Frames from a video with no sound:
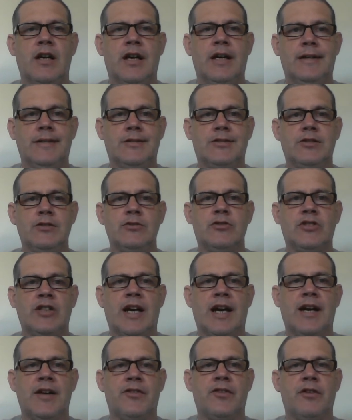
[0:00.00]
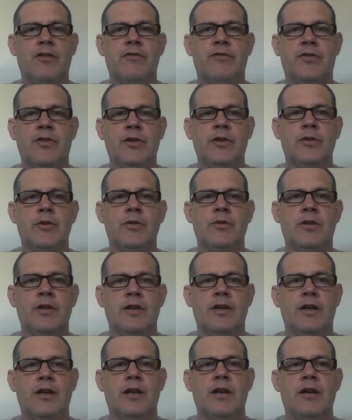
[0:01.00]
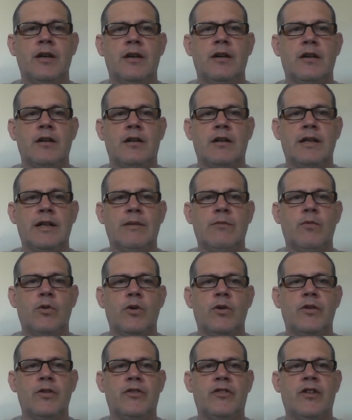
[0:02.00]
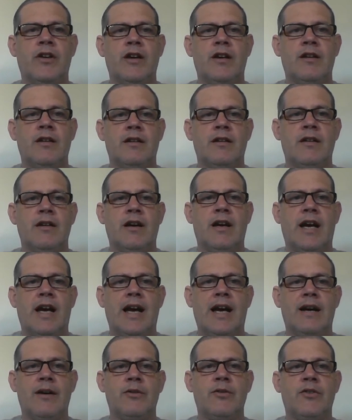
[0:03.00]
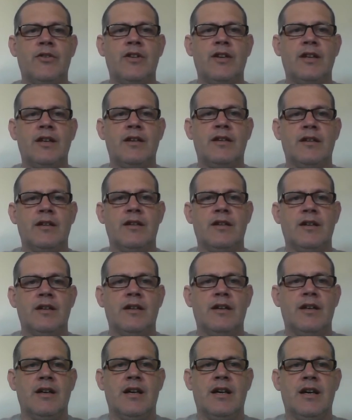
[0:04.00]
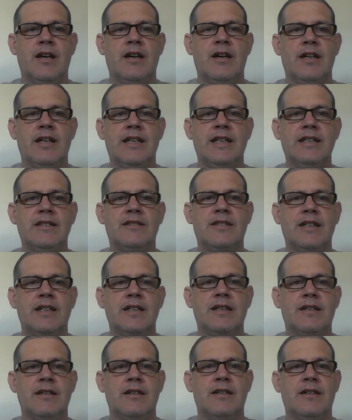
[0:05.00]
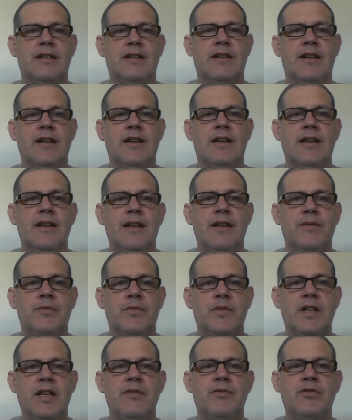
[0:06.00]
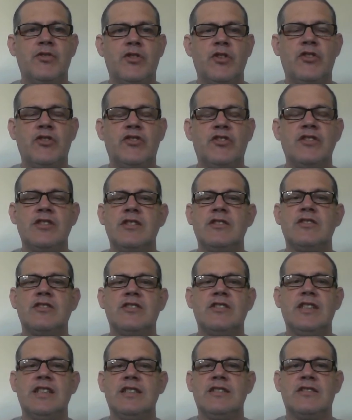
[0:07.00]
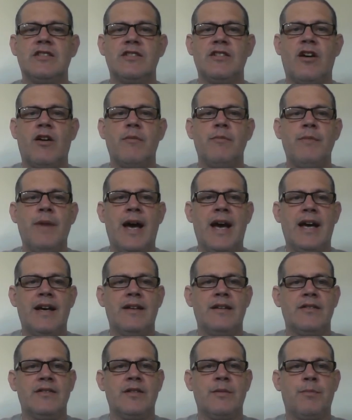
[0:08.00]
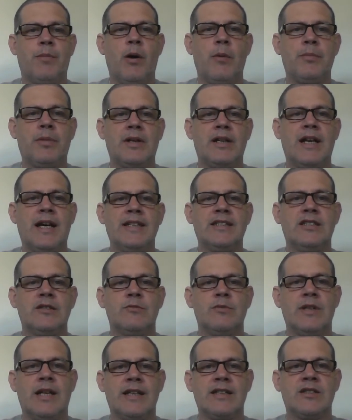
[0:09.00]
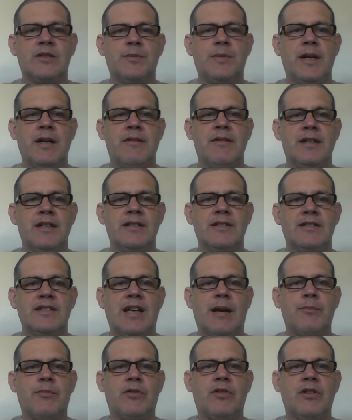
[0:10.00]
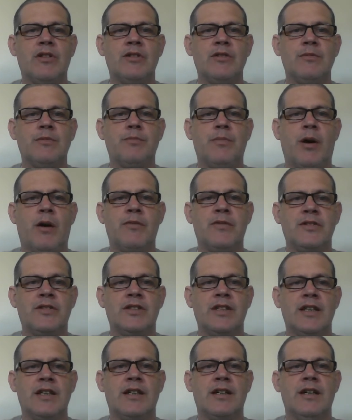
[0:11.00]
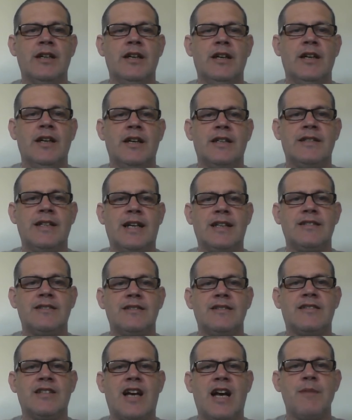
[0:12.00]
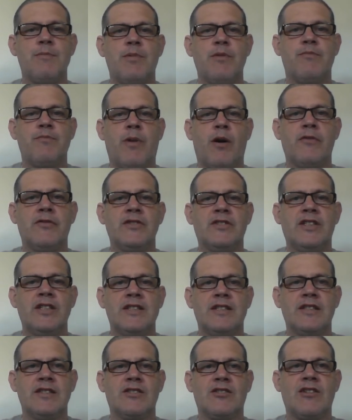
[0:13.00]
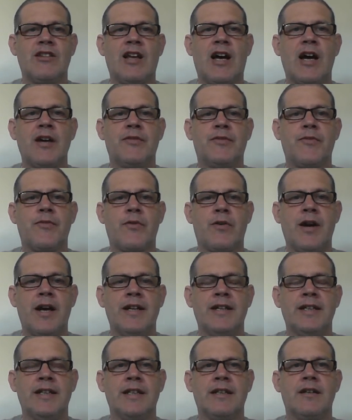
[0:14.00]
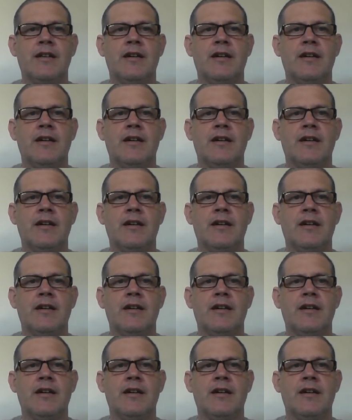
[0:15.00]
such as food, clean water, housing, heating. If sustenance needs are not met, the population will experience absolute poverty, and that's the type of poverty that's life-threatening.